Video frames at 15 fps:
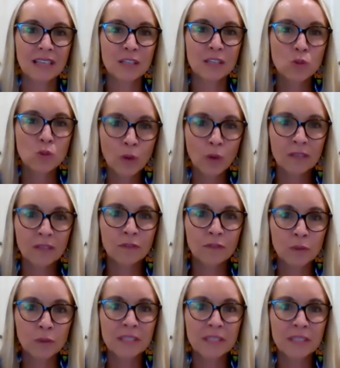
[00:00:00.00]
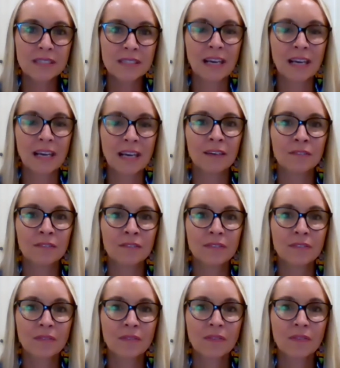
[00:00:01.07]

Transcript: has 12 humans in our life.